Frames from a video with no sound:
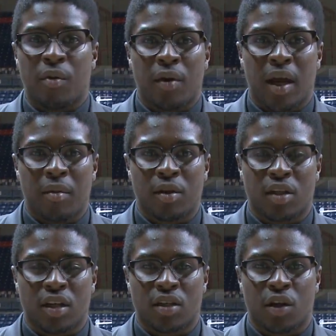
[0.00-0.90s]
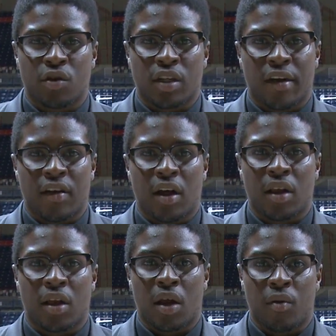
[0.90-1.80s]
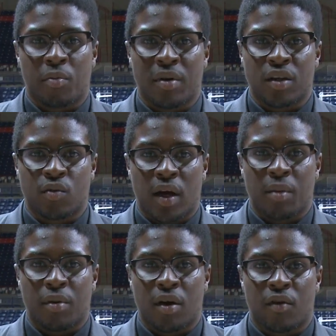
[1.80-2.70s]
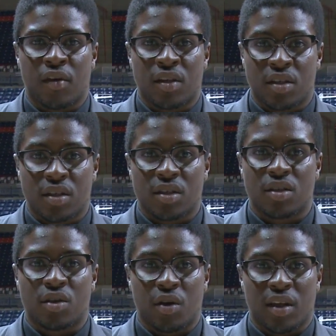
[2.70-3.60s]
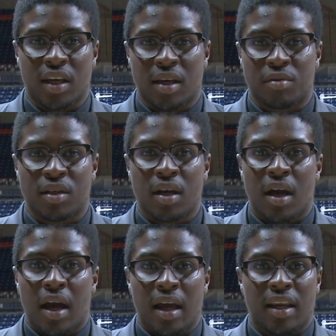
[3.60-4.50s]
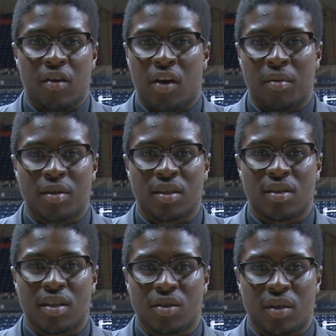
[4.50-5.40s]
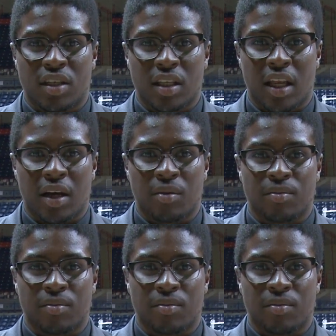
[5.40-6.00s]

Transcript: we were able to talk to Coach Kevin Ollie along with players Rodney Purvis, Sterling Gibbs, and Daniel Hamilton. So let's go ahead and check that out.